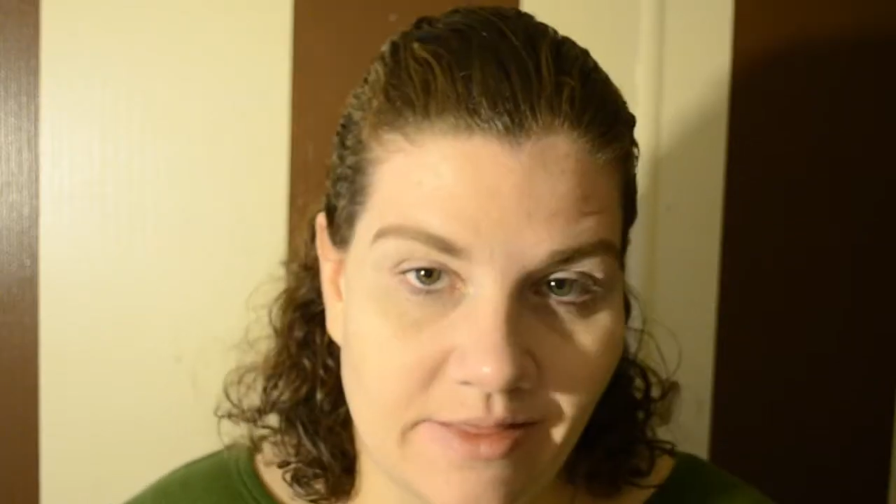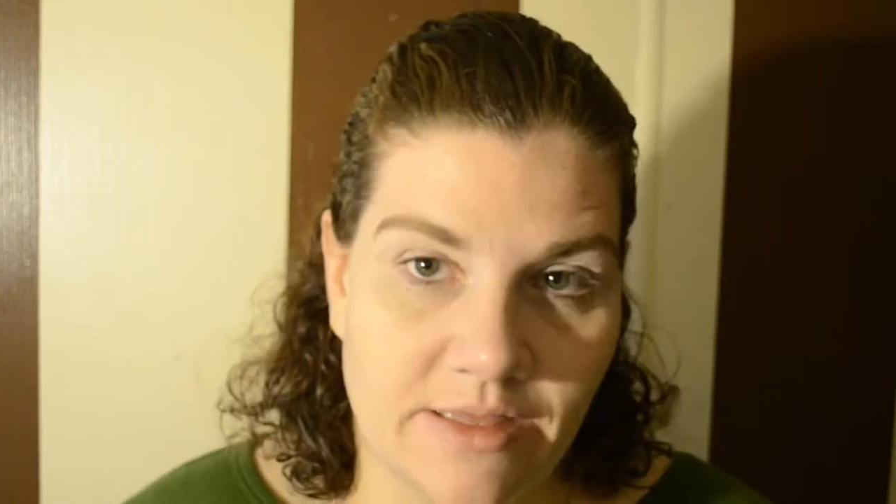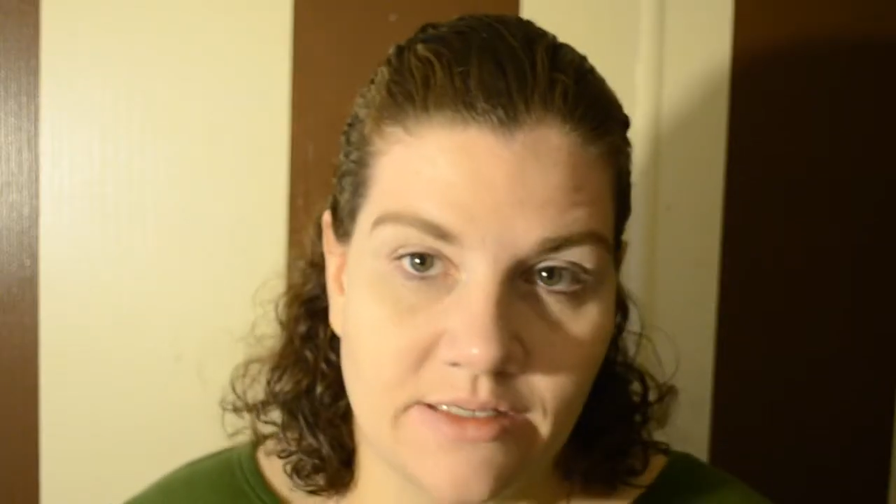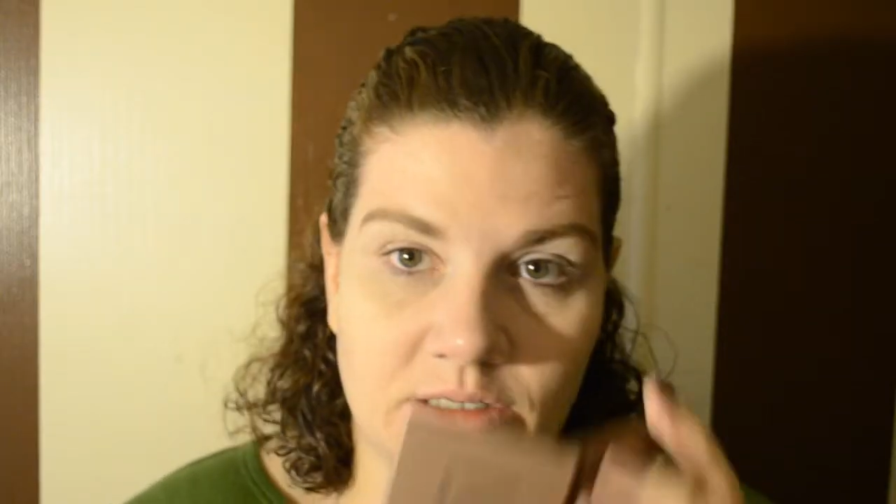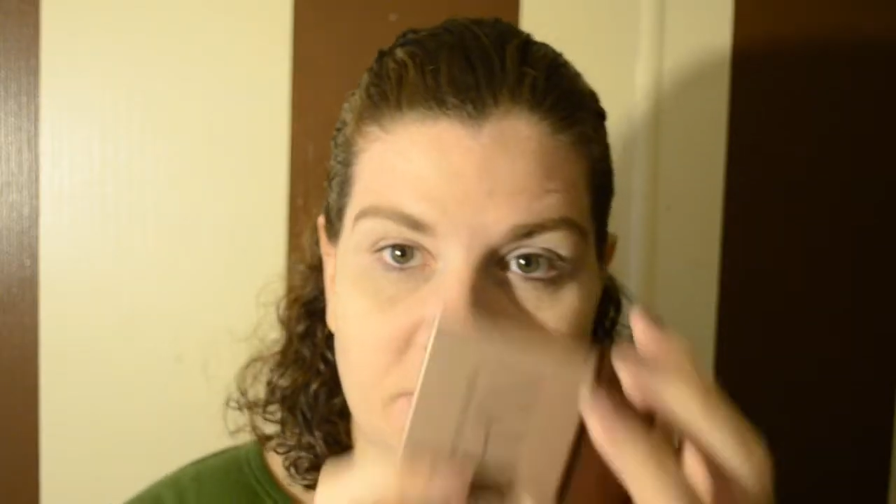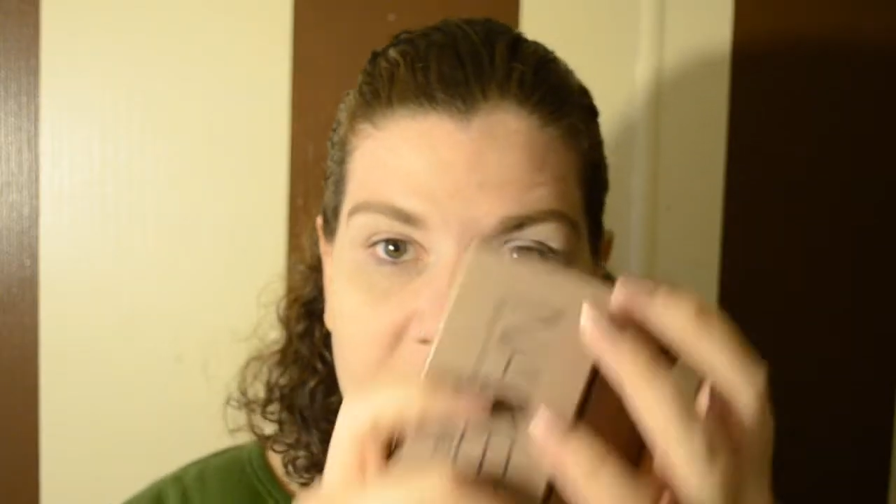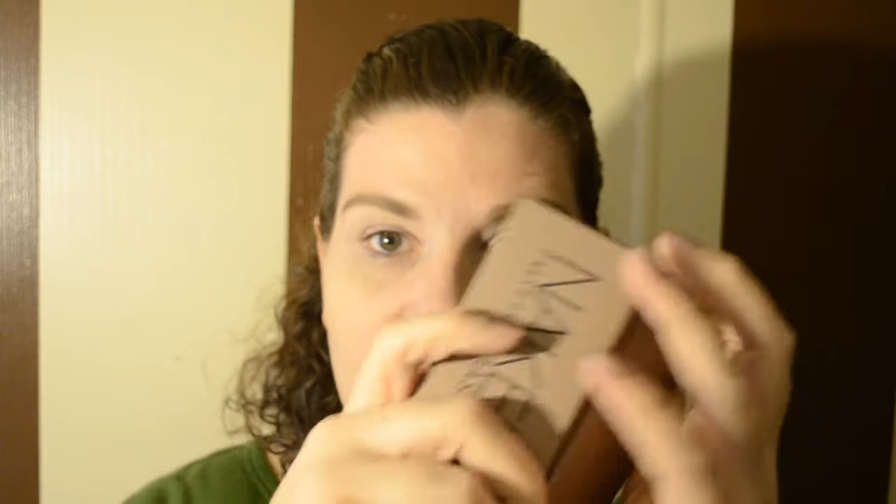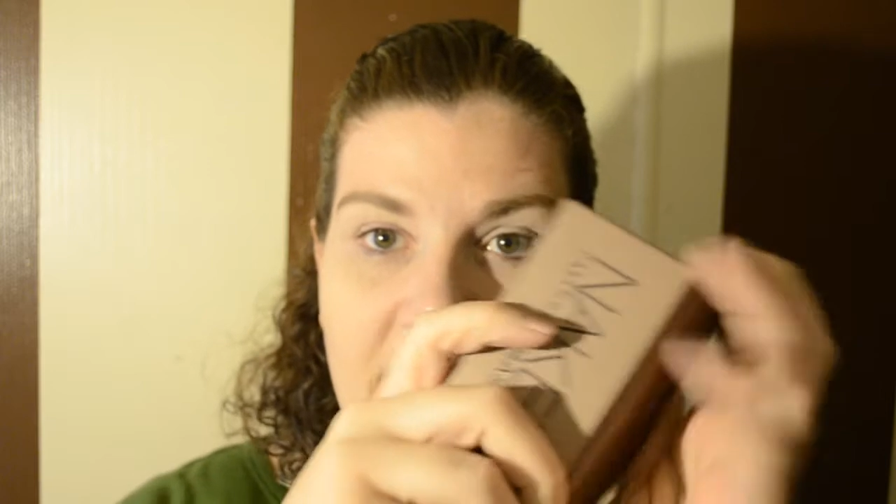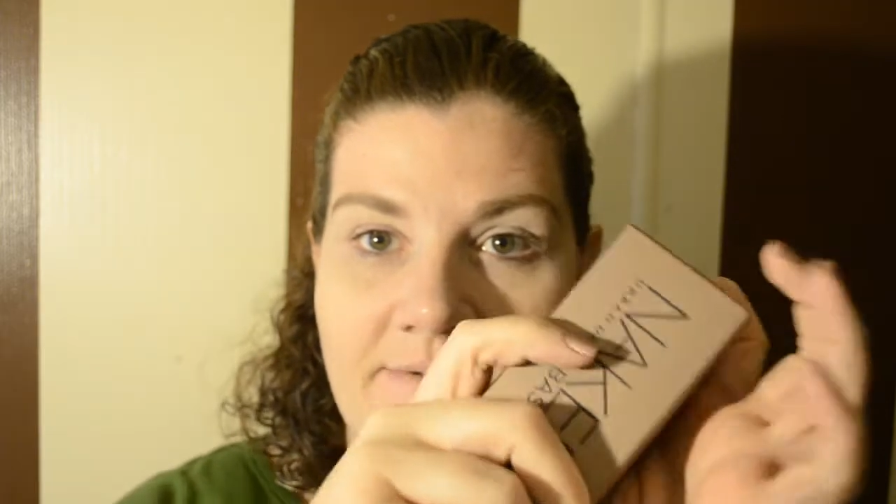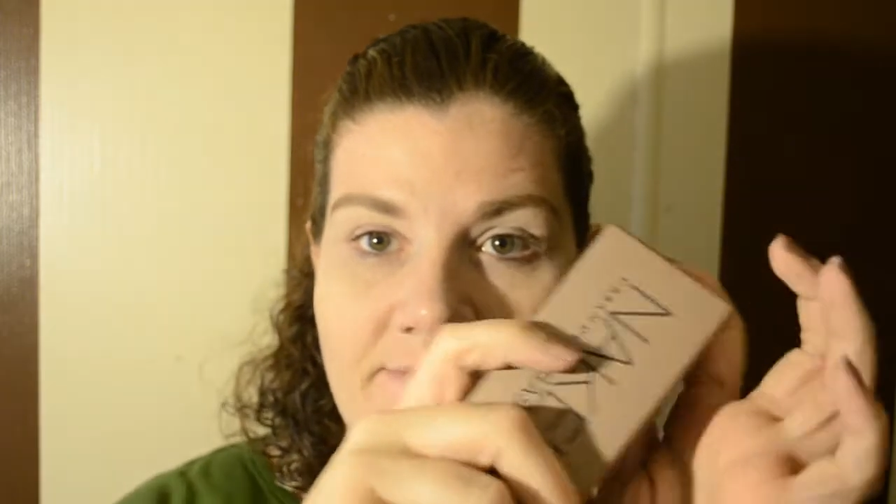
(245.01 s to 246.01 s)
This is what I
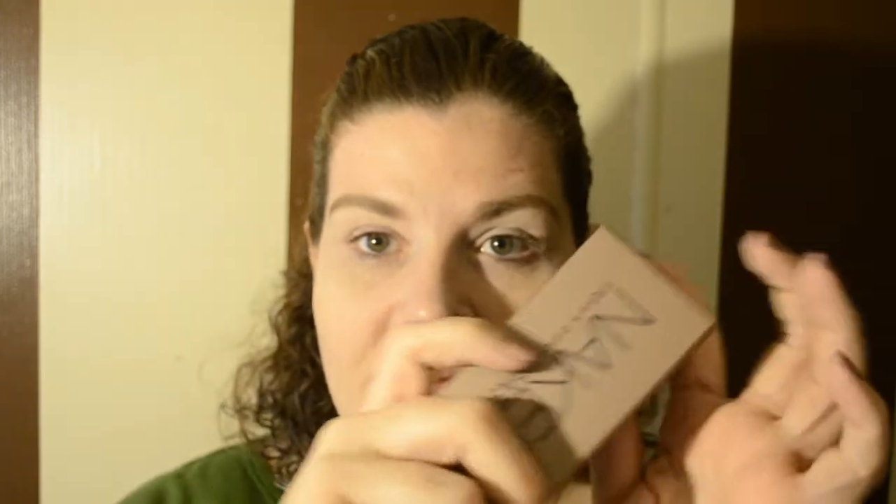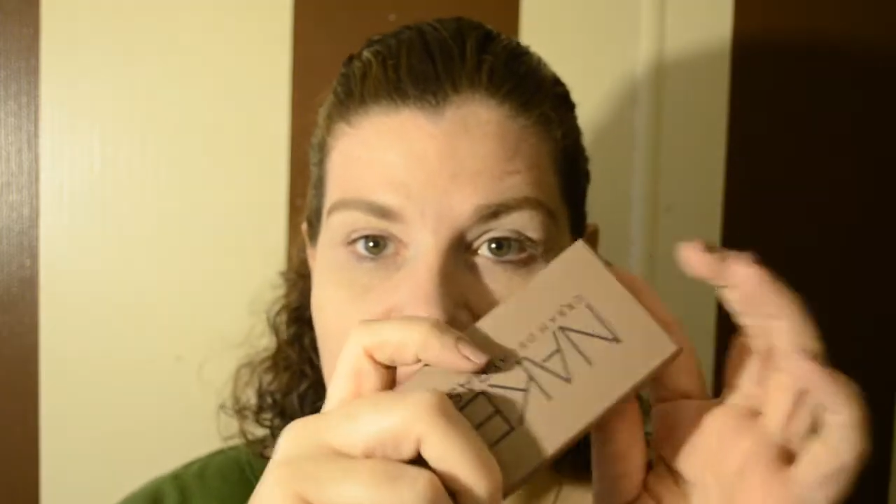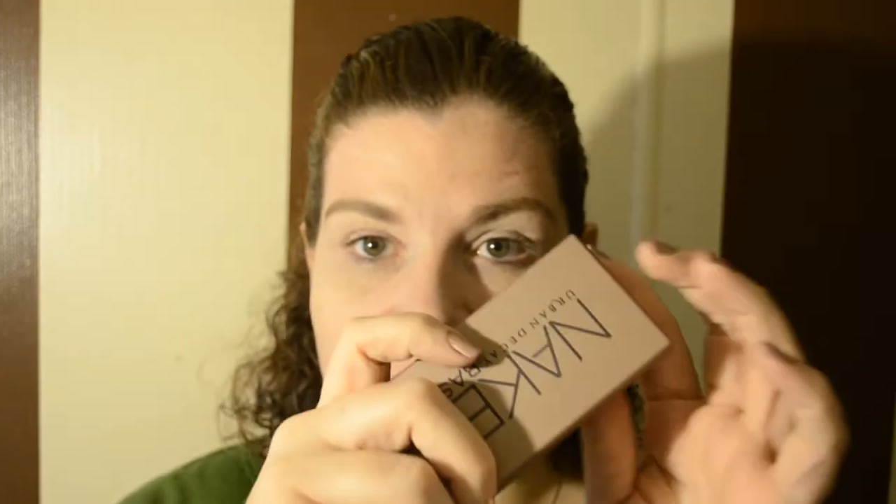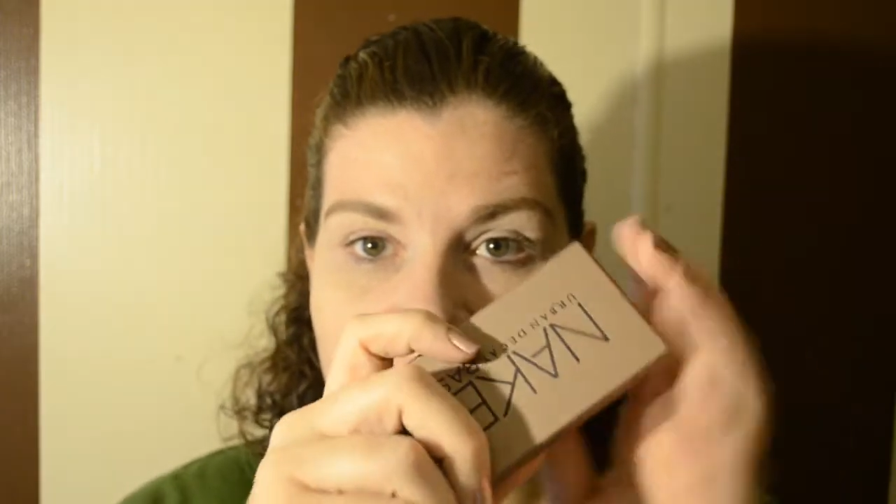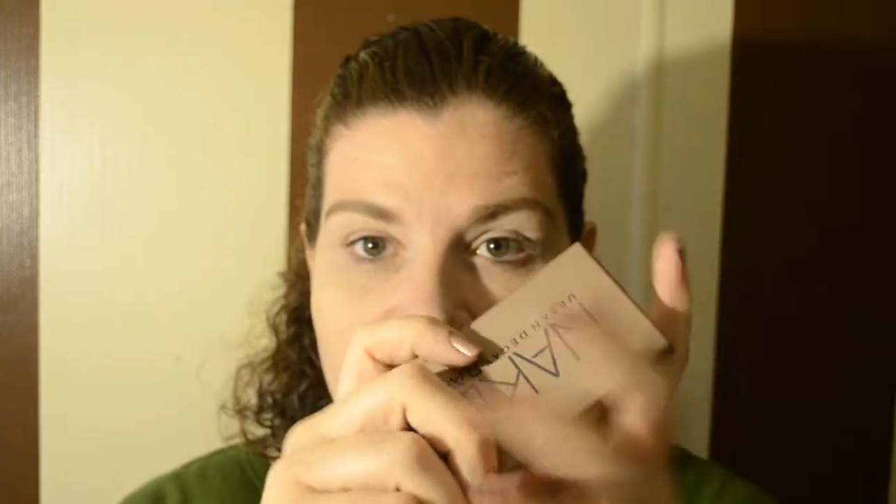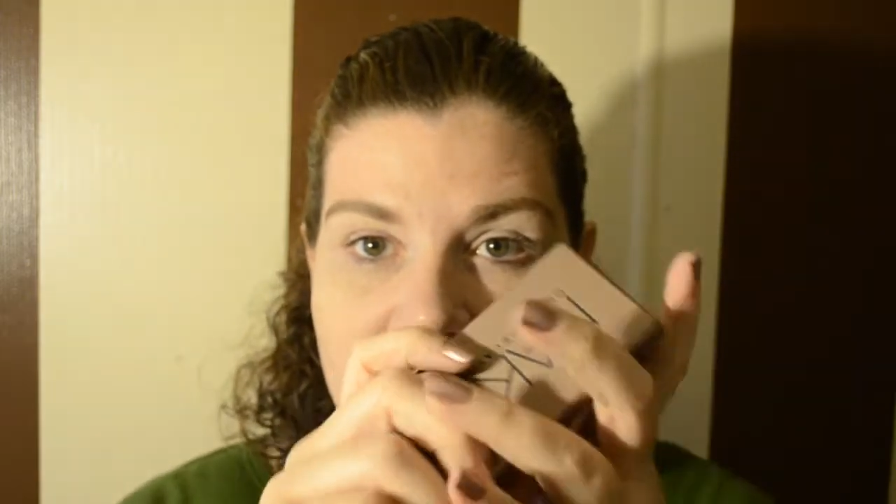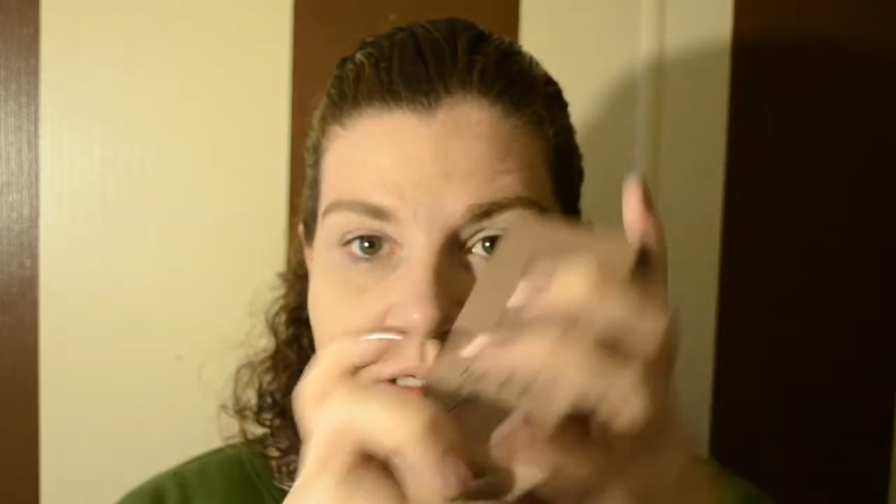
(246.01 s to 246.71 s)
have because